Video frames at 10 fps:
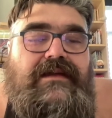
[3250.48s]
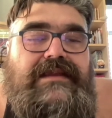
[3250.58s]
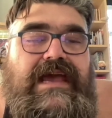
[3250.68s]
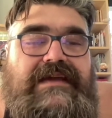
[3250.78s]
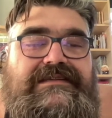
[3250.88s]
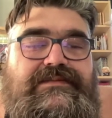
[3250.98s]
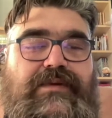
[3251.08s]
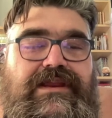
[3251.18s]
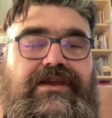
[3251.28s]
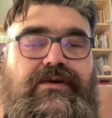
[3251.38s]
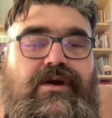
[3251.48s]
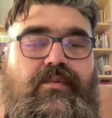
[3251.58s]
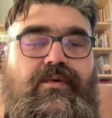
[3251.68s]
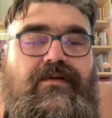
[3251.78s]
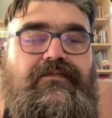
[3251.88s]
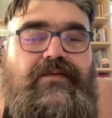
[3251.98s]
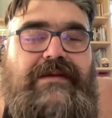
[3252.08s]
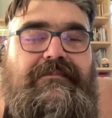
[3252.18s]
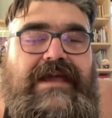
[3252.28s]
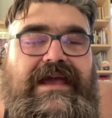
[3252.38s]
Next, When Hugo Wolf
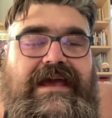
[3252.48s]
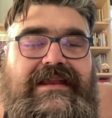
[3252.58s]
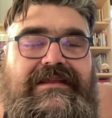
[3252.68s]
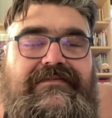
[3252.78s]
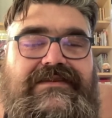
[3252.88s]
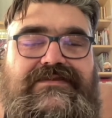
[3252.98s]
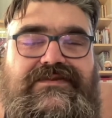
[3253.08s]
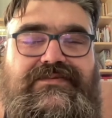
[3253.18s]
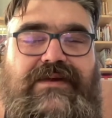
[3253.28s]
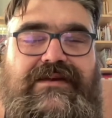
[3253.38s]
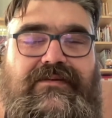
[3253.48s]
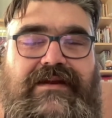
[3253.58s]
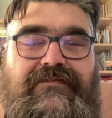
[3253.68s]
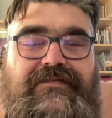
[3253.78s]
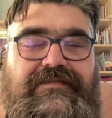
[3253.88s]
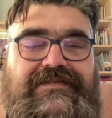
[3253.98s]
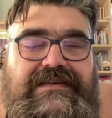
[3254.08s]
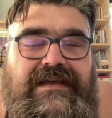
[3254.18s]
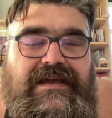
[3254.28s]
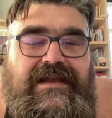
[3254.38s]
Went Mad. This was written around
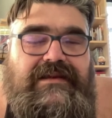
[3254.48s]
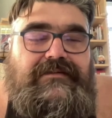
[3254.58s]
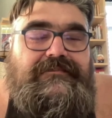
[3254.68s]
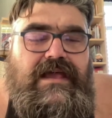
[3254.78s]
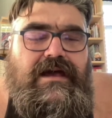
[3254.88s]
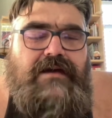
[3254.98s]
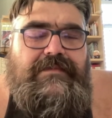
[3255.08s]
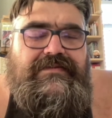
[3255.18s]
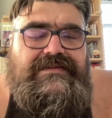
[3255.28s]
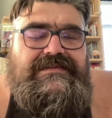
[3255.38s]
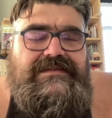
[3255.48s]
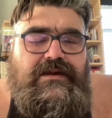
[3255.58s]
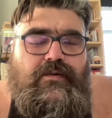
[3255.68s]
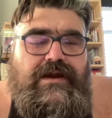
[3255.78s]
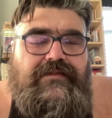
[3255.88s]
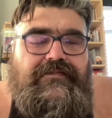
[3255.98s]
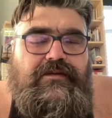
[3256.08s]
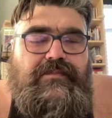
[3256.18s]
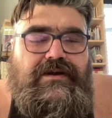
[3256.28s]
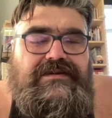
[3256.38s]
59. And this is in quite a
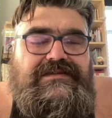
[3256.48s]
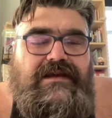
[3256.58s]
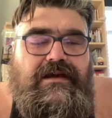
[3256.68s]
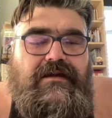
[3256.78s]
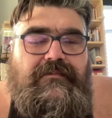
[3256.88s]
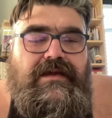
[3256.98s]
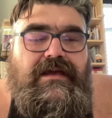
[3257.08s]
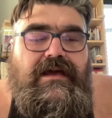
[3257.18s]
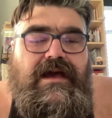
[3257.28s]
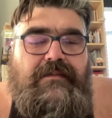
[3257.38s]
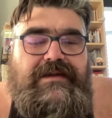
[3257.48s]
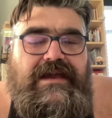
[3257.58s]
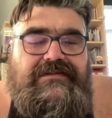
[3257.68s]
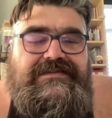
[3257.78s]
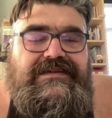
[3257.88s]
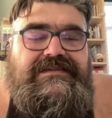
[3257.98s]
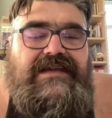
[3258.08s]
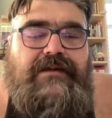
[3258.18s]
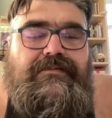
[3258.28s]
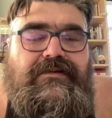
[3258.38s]
few books. A Bukowski
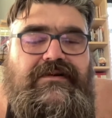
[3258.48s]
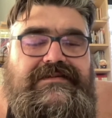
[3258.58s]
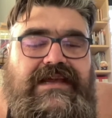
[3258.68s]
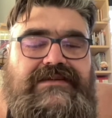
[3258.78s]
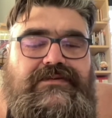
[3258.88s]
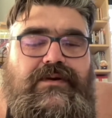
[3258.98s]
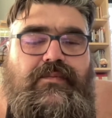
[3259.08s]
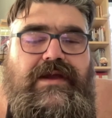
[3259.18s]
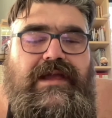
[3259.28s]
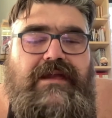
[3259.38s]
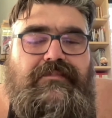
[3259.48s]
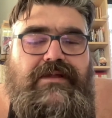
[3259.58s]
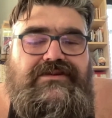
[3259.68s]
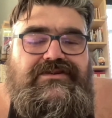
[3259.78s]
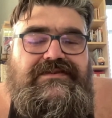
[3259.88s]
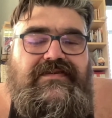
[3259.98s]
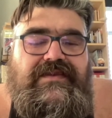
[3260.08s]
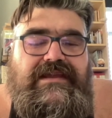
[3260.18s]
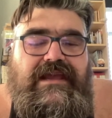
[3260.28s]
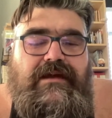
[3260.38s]
Sampler, Days Run Away, Pleasures of the
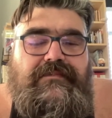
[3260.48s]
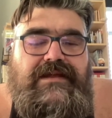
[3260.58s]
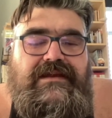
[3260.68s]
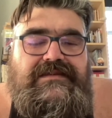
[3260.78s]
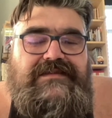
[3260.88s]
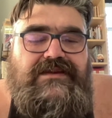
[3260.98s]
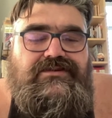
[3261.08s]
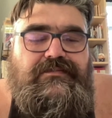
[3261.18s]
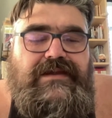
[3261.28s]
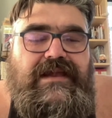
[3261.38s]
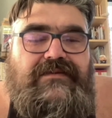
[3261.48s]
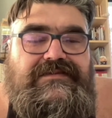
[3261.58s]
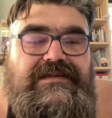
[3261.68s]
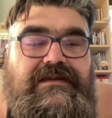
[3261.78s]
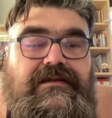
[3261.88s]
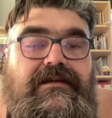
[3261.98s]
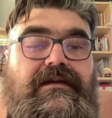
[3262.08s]
Damned, and Essential Bukowski.